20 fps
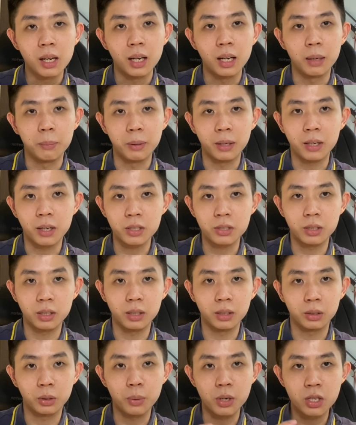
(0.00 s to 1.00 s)
Because
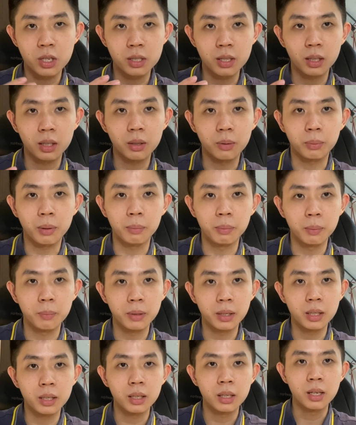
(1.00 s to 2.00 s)
the tuition center will
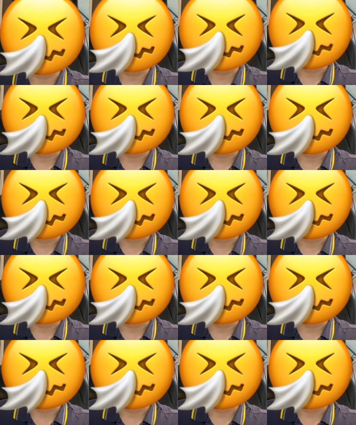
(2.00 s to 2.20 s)
probably